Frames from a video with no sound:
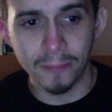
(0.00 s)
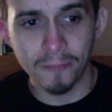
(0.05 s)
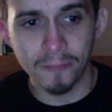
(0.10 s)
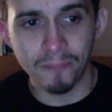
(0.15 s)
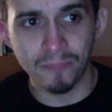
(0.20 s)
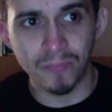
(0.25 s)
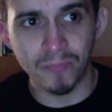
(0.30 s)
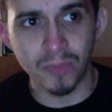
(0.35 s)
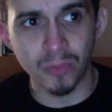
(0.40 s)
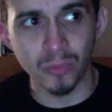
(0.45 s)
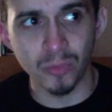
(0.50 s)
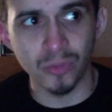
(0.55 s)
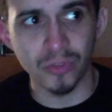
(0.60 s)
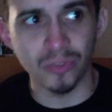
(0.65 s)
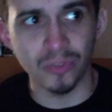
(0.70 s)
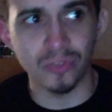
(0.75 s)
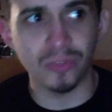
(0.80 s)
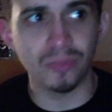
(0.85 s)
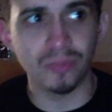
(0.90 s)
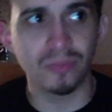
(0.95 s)
there's
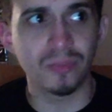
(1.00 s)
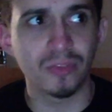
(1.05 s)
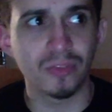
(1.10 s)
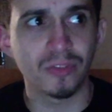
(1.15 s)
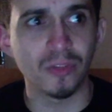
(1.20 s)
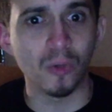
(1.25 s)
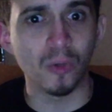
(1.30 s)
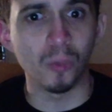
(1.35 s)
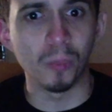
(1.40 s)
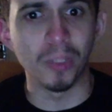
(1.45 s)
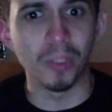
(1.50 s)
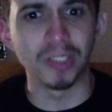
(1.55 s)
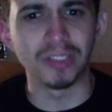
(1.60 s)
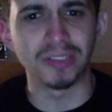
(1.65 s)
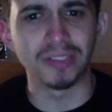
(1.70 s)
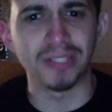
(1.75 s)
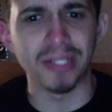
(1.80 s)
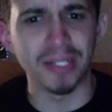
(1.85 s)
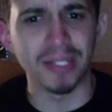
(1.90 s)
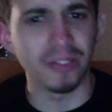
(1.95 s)
just so much
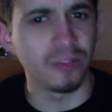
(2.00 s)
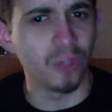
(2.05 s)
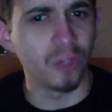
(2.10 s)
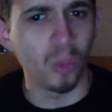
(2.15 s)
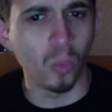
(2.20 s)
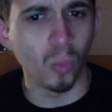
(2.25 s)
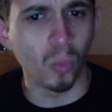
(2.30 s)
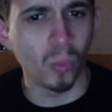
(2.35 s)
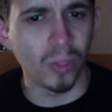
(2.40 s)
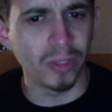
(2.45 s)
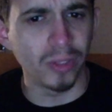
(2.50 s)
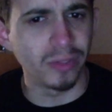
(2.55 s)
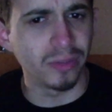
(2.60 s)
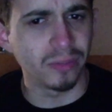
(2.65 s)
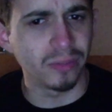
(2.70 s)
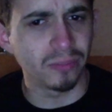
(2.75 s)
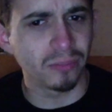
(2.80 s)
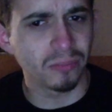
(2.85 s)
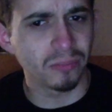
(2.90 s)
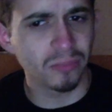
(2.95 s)
that I don't want to
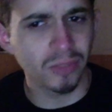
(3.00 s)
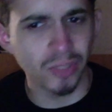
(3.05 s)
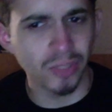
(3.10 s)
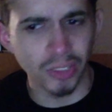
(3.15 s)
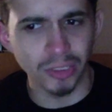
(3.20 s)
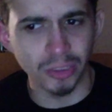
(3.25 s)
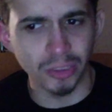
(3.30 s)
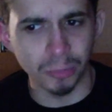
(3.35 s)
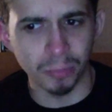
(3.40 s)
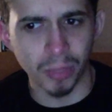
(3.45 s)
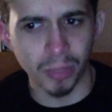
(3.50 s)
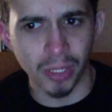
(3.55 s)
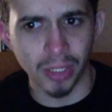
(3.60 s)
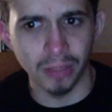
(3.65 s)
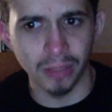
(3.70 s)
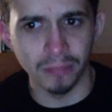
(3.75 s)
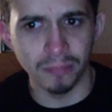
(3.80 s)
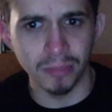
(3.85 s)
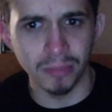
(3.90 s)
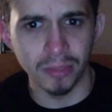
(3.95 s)
touch upon,
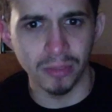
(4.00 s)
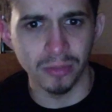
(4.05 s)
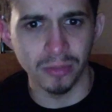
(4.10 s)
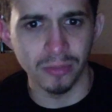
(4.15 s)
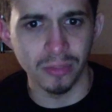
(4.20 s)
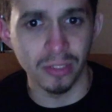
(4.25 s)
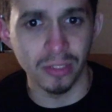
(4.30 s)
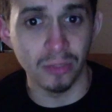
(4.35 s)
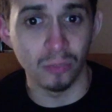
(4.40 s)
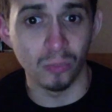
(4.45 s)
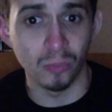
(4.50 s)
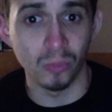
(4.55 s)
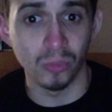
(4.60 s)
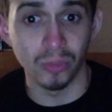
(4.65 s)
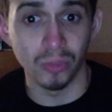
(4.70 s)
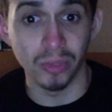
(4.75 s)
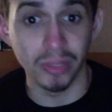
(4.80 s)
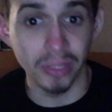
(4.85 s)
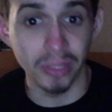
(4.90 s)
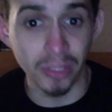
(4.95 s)
because it will
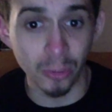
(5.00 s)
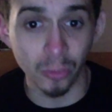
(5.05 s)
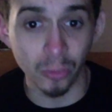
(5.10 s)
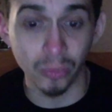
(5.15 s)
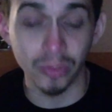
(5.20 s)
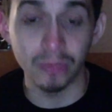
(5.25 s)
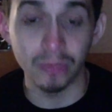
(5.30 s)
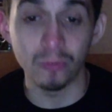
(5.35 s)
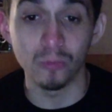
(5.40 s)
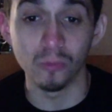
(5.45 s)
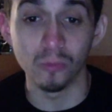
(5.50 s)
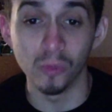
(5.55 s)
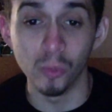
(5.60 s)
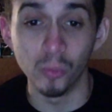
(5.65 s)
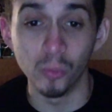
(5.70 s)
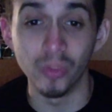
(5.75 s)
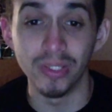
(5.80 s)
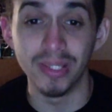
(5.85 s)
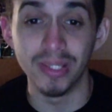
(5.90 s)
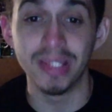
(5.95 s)
literally
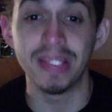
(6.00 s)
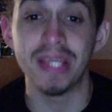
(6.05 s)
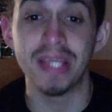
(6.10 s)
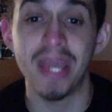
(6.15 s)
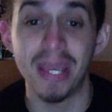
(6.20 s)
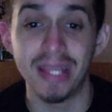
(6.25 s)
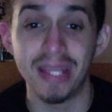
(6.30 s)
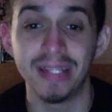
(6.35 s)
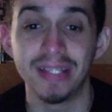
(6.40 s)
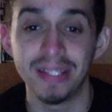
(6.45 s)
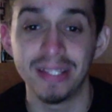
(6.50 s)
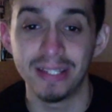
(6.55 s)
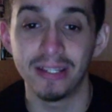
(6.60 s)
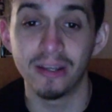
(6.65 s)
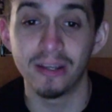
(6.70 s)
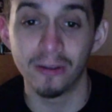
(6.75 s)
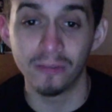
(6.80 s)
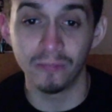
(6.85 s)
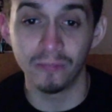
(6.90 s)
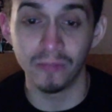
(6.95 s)
ruin the ending
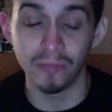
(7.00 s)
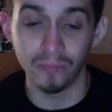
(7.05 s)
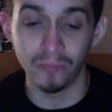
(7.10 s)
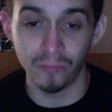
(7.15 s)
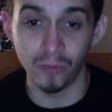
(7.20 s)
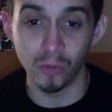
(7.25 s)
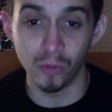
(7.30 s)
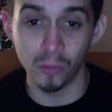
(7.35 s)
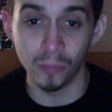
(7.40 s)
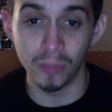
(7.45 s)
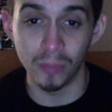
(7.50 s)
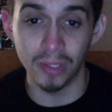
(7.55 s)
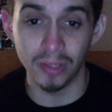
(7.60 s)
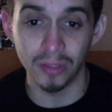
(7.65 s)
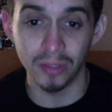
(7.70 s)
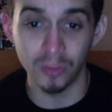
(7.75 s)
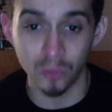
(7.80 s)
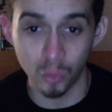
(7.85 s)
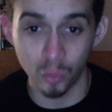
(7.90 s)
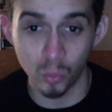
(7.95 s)
of the film and
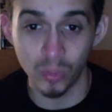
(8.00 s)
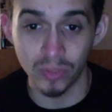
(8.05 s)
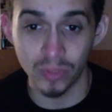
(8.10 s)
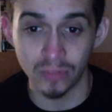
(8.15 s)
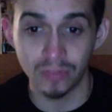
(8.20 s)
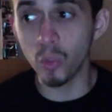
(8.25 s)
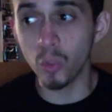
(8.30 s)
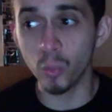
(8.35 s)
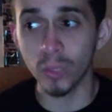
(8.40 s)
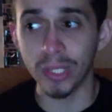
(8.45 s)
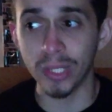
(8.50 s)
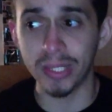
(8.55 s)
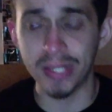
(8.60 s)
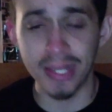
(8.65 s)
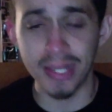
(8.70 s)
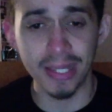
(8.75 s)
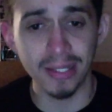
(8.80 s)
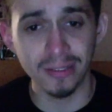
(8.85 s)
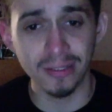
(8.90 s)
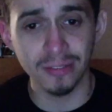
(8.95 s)
the twist. What I
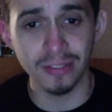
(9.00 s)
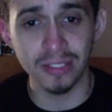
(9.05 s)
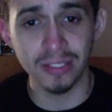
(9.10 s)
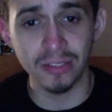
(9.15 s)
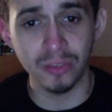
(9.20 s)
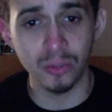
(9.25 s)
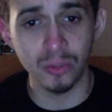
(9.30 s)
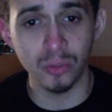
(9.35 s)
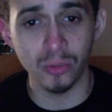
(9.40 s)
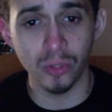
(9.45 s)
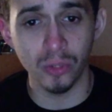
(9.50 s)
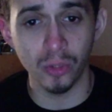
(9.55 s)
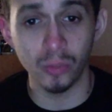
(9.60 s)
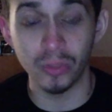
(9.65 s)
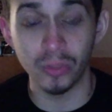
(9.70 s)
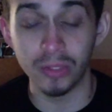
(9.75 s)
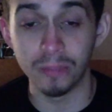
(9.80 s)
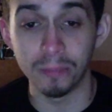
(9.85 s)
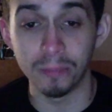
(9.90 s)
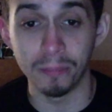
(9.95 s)
can say to you, though,
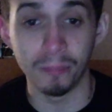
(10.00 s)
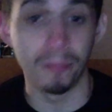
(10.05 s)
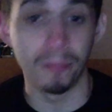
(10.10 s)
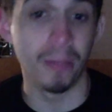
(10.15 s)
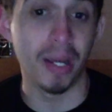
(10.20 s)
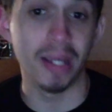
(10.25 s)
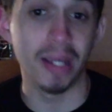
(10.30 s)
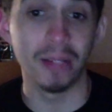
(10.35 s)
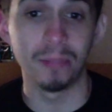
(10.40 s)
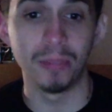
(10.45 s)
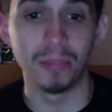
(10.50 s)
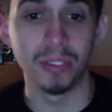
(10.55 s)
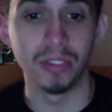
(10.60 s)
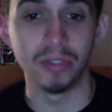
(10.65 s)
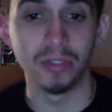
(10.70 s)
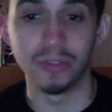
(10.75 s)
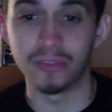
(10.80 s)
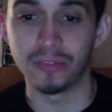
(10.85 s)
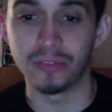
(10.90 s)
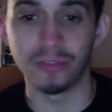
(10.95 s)
in my opinion,
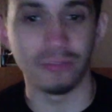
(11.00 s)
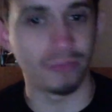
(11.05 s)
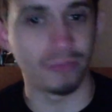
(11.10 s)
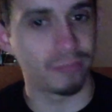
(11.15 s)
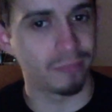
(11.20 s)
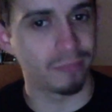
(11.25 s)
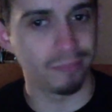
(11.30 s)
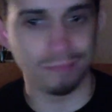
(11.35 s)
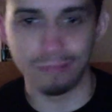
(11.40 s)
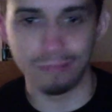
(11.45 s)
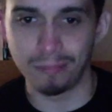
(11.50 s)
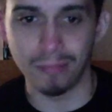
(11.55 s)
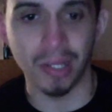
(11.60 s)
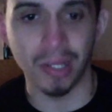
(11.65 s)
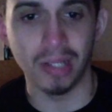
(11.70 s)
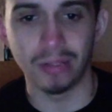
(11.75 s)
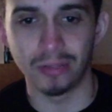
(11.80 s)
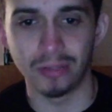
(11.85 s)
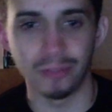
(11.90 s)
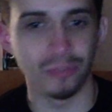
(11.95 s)
this is
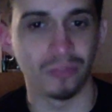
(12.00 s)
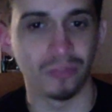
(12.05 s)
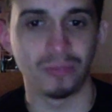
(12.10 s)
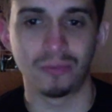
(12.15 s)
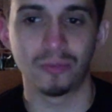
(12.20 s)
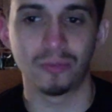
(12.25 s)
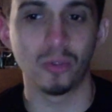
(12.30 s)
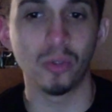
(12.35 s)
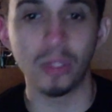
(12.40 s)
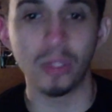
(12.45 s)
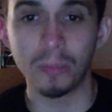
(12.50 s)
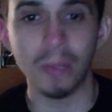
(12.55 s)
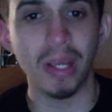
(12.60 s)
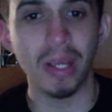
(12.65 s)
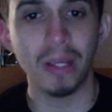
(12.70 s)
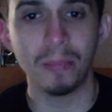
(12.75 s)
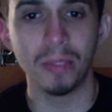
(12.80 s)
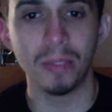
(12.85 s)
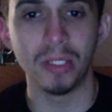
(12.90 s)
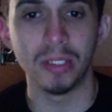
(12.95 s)
just solely my
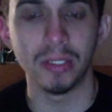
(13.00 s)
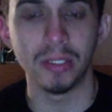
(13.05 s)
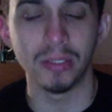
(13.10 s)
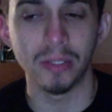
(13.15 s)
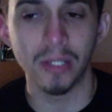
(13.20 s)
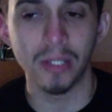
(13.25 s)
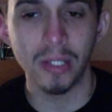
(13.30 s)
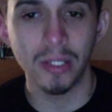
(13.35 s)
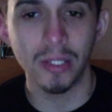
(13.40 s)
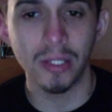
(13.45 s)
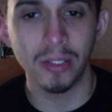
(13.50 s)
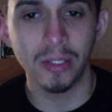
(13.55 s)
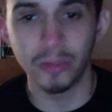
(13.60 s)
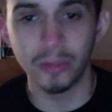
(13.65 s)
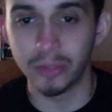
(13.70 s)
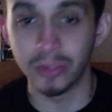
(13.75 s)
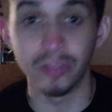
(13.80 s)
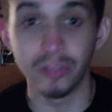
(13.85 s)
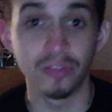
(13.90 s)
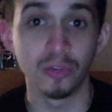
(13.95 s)
opinion. You can
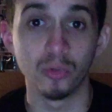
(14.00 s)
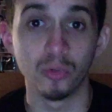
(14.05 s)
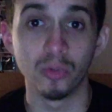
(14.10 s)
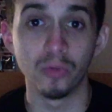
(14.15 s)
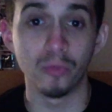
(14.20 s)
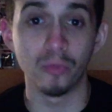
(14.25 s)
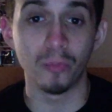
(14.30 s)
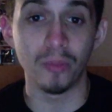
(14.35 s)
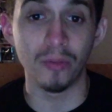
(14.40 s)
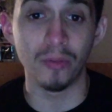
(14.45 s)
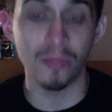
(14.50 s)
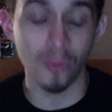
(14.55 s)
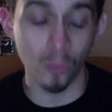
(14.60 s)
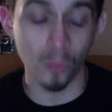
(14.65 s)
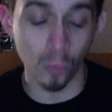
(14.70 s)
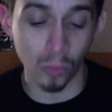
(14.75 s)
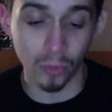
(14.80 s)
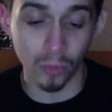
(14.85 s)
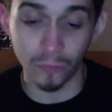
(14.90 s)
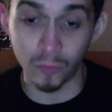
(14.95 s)
disagree with me if
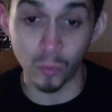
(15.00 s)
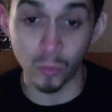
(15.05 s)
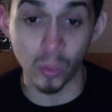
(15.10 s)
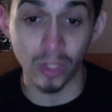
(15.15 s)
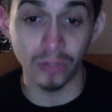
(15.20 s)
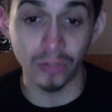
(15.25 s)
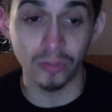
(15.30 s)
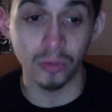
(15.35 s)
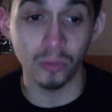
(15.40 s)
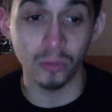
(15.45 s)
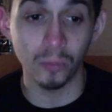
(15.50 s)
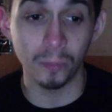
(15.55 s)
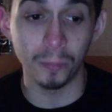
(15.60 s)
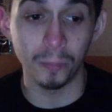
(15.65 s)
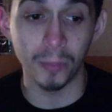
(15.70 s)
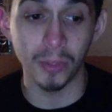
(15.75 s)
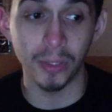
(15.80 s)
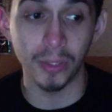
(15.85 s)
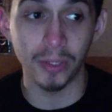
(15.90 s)
you want to, but